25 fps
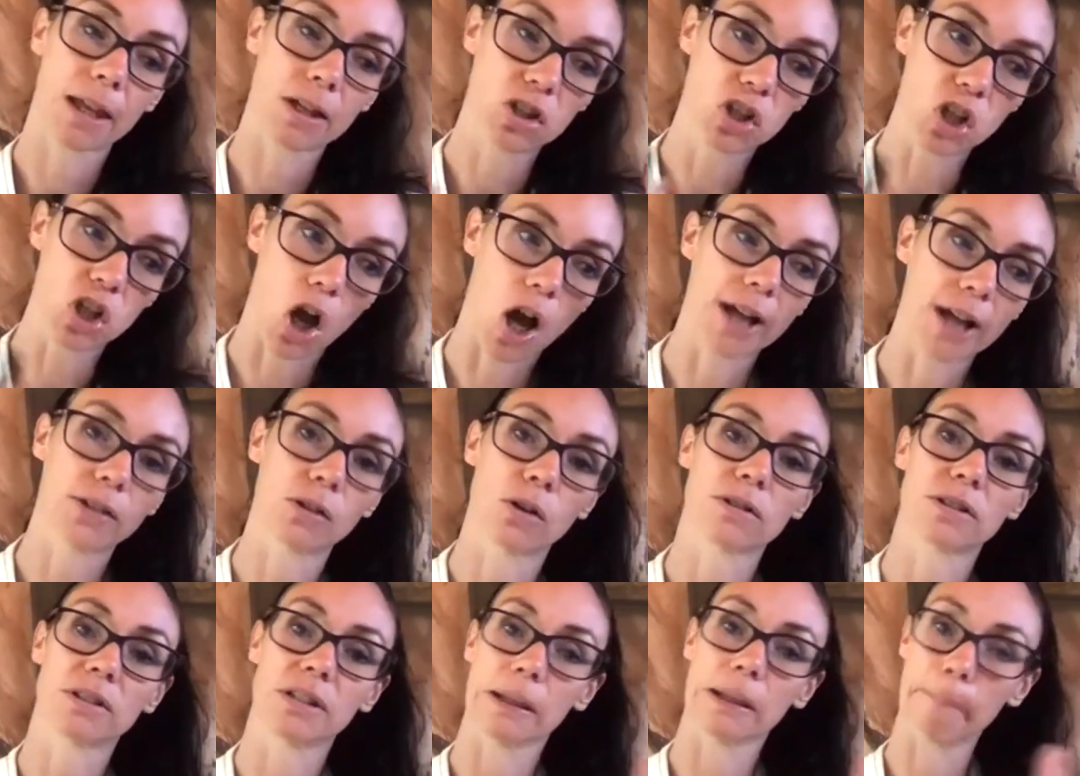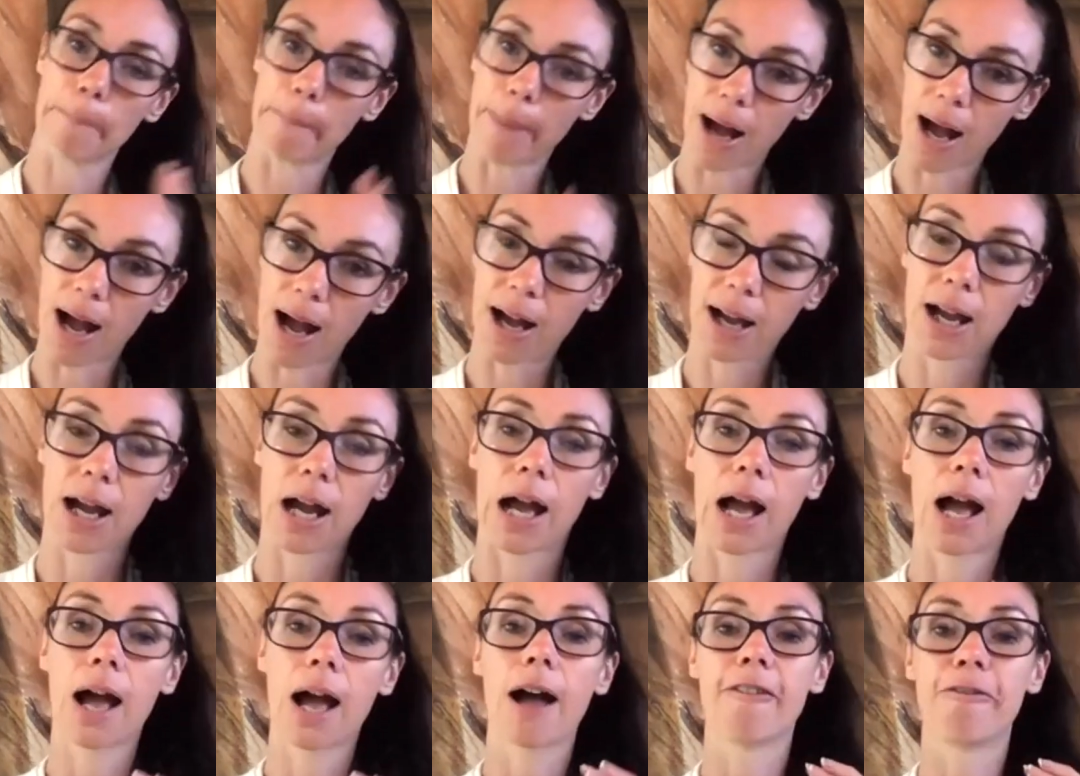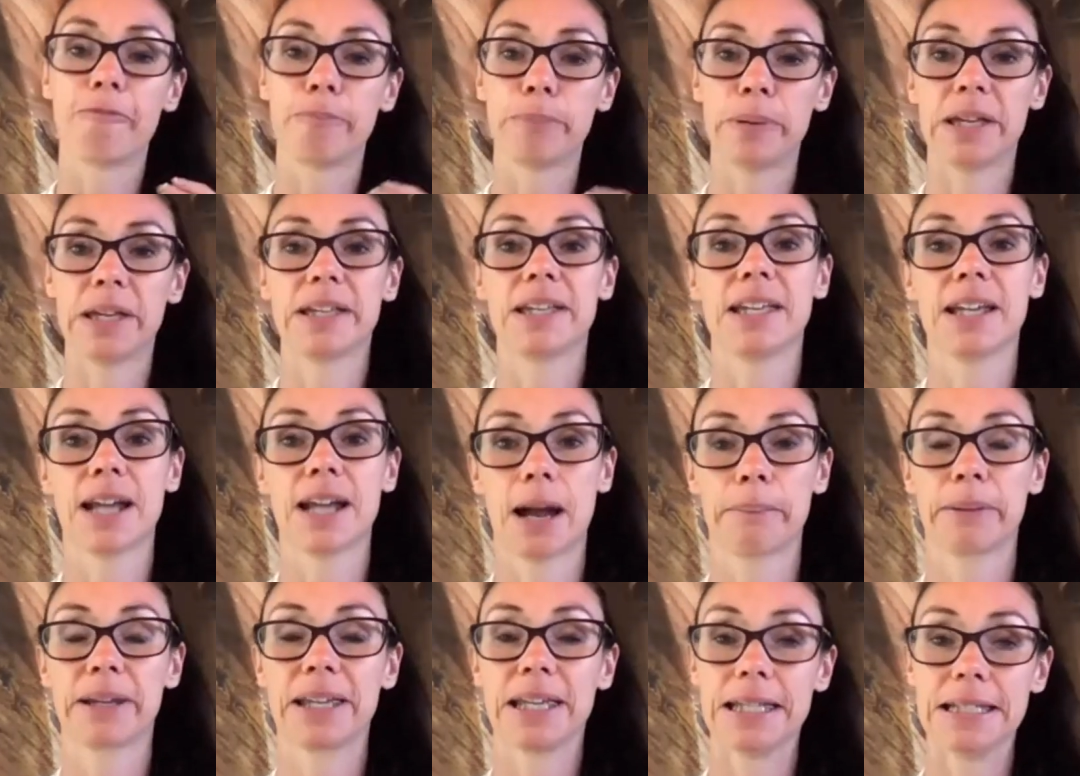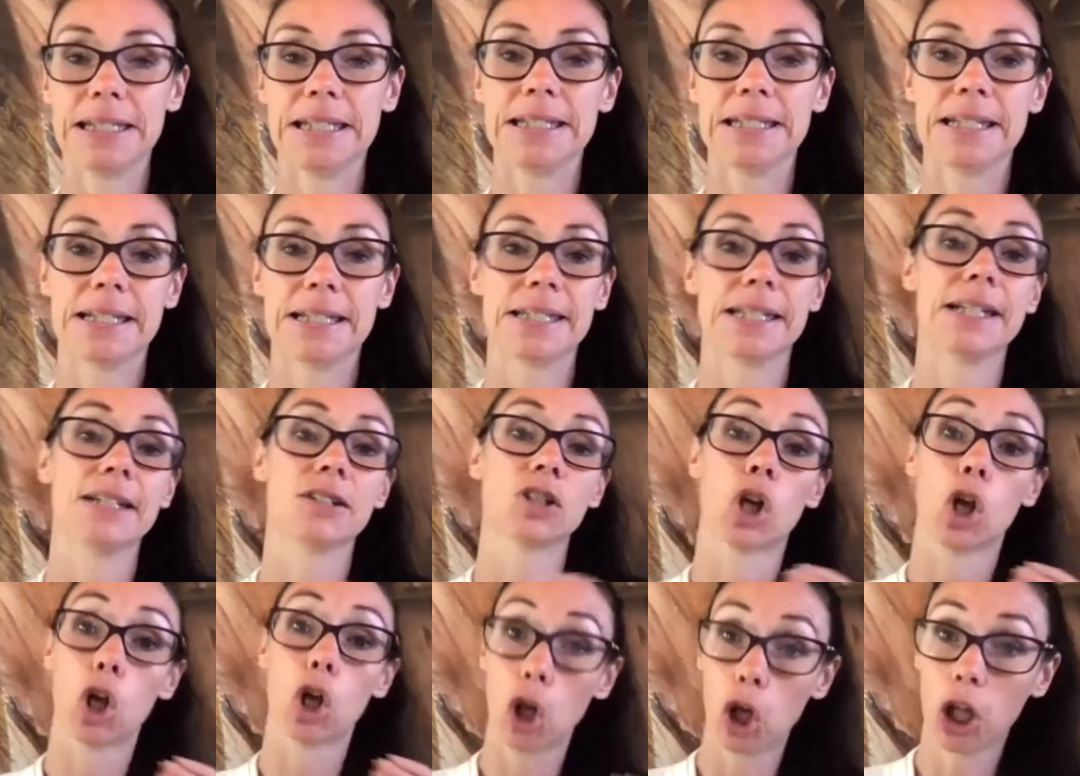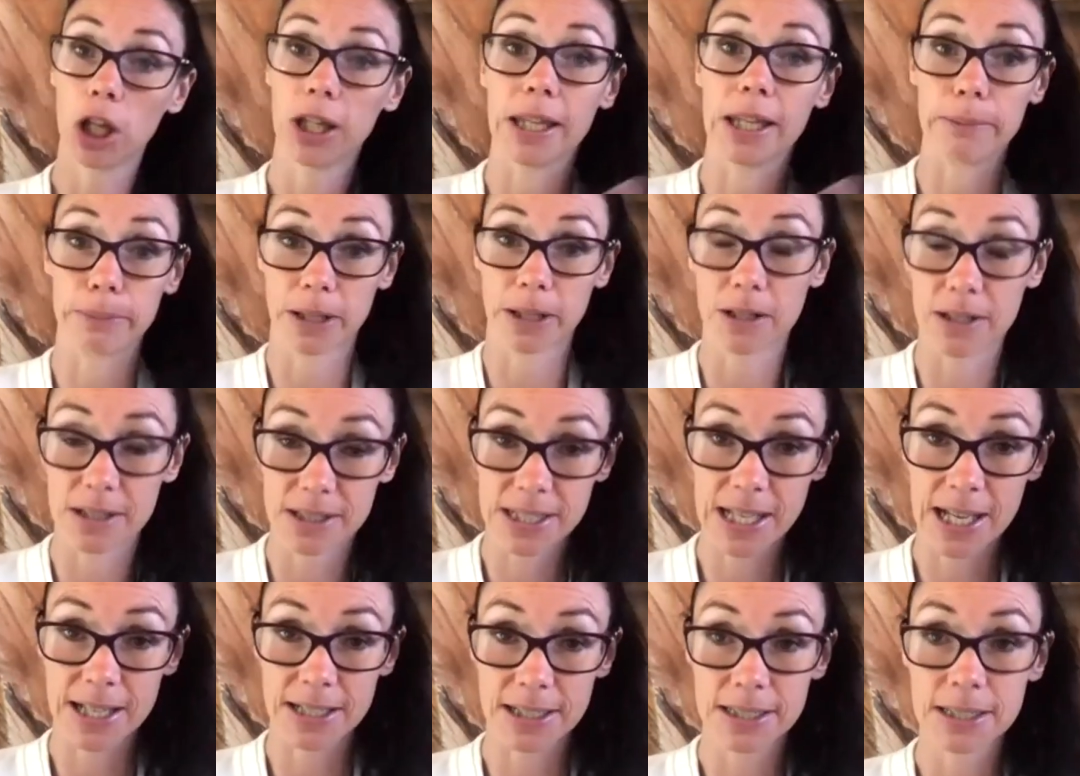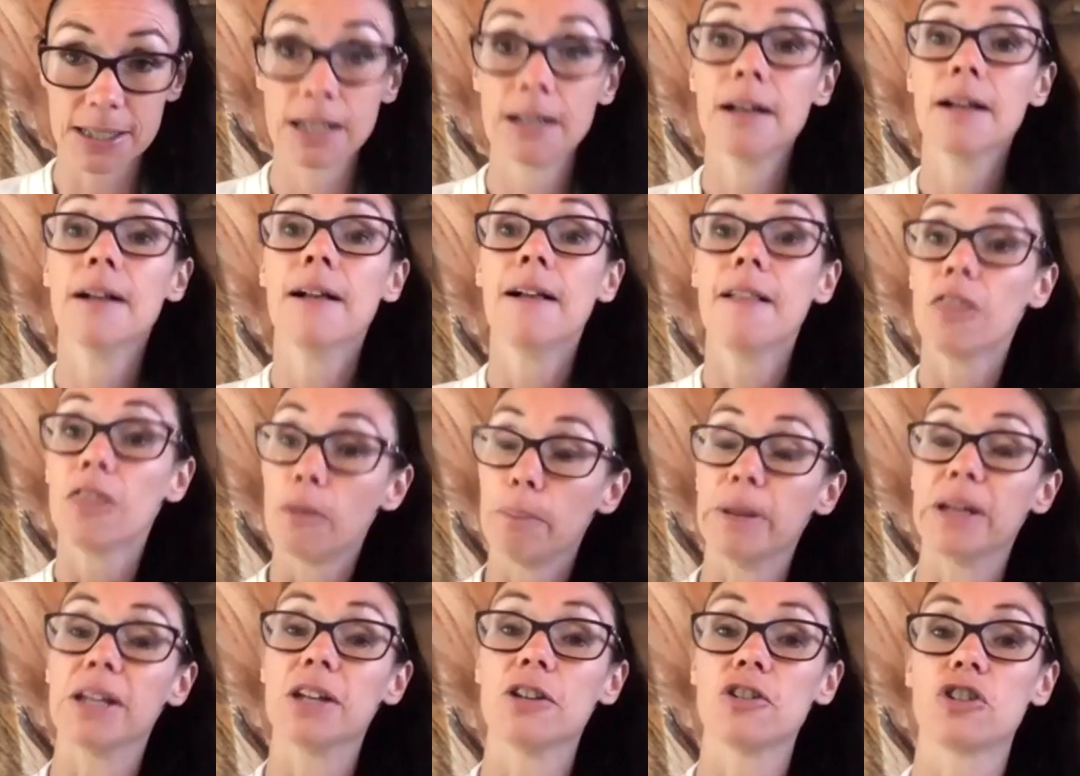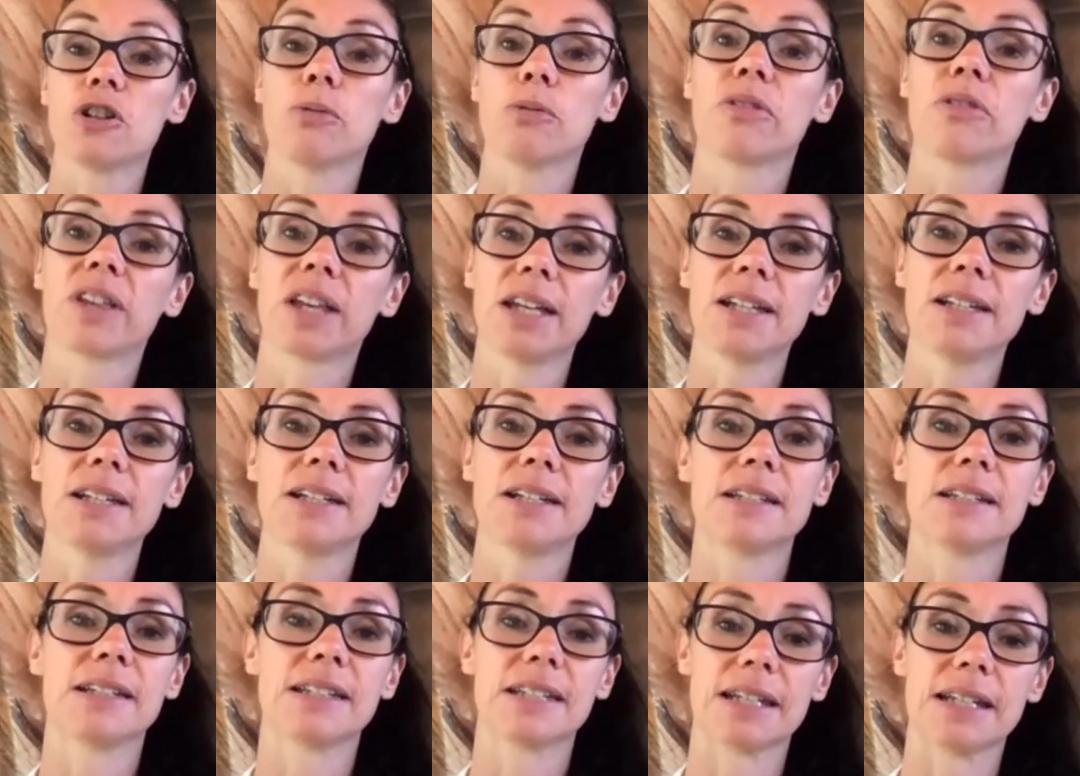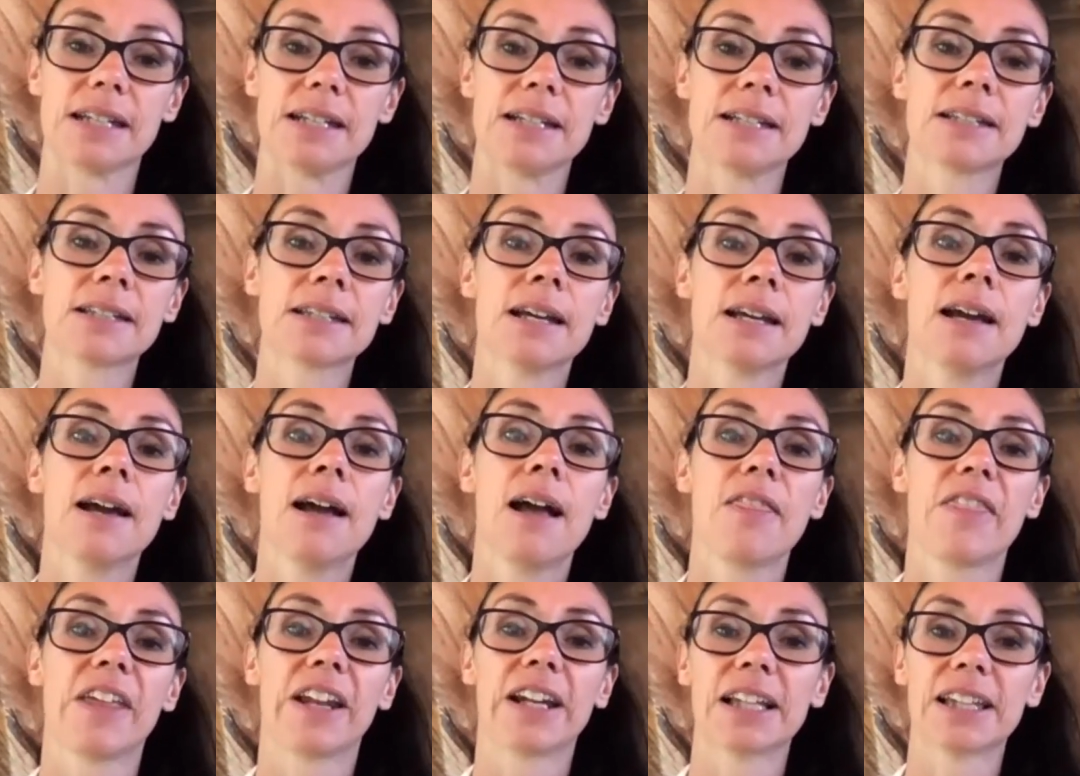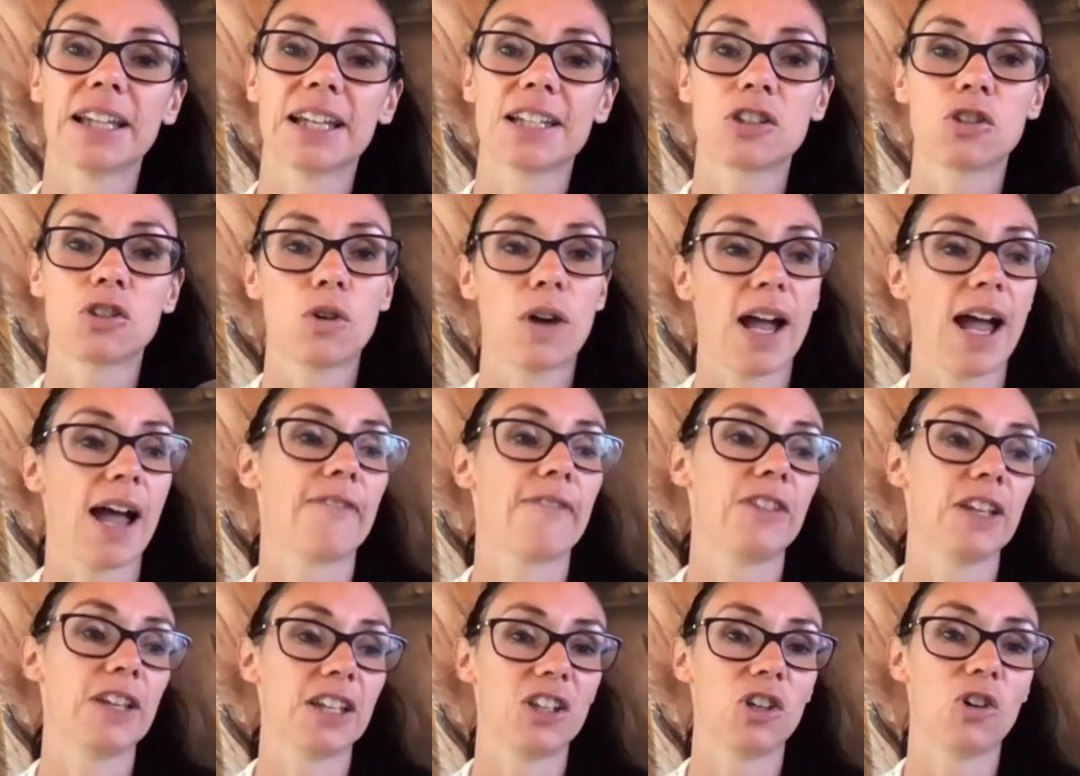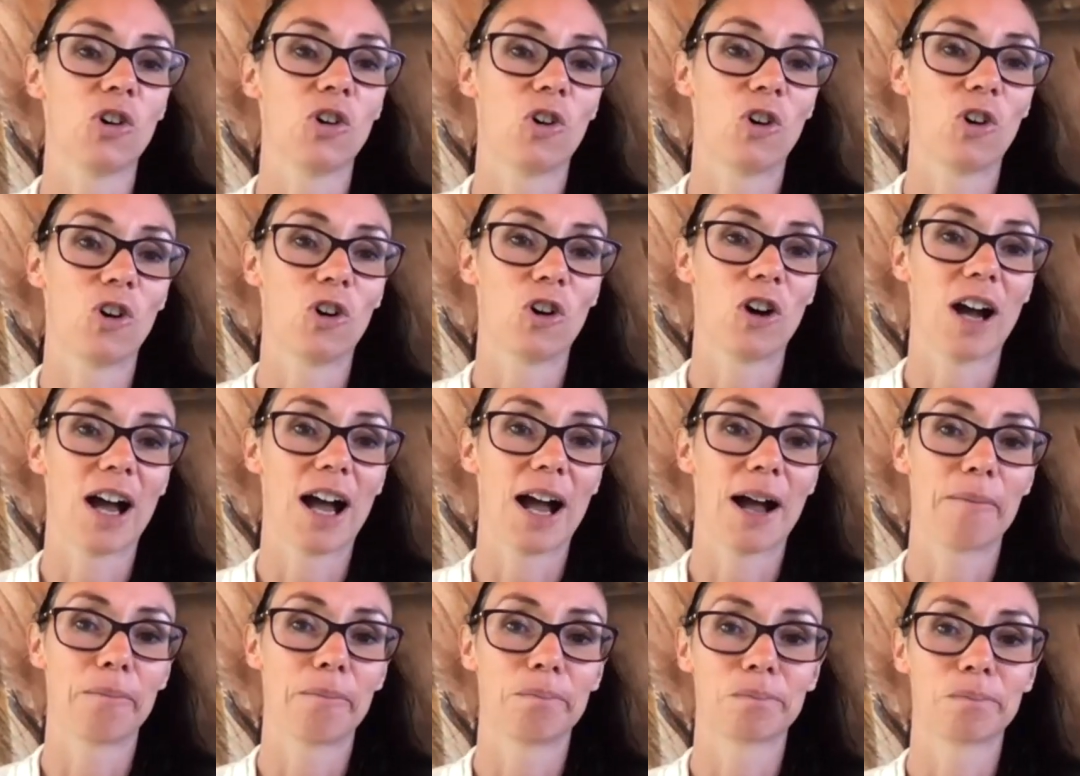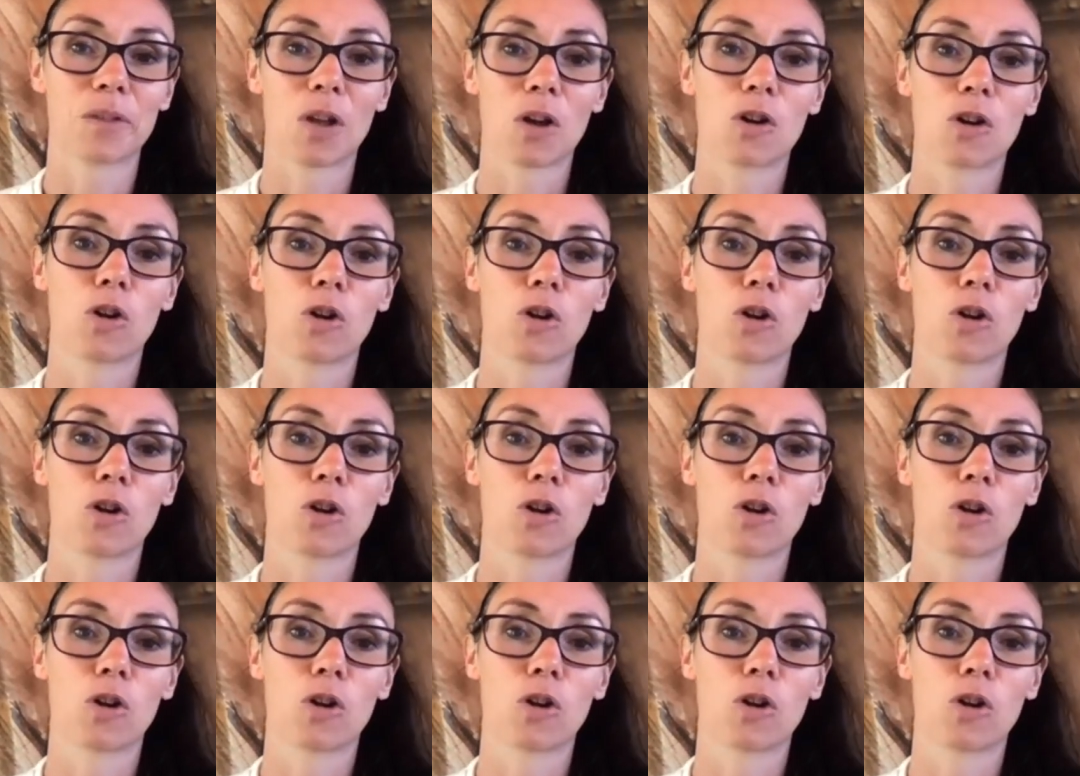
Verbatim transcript: diagnostic marker of picking up kidney disease early because that's the big issue with kidney disease that unless you're having your um,